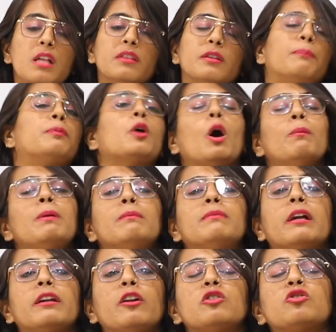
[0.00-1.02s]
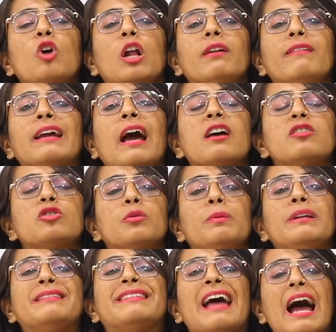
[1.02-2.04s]
The problem that you're solving has to
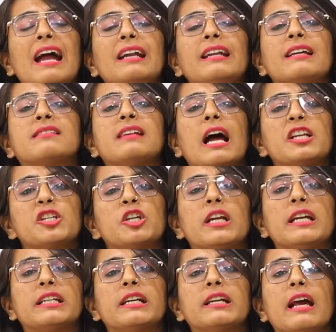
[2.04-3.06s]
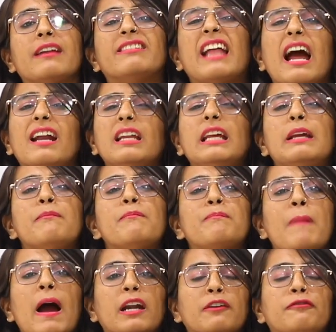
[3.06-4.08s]
be that exaggerated and that
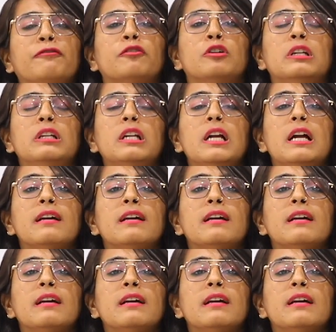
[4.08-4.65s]
impactful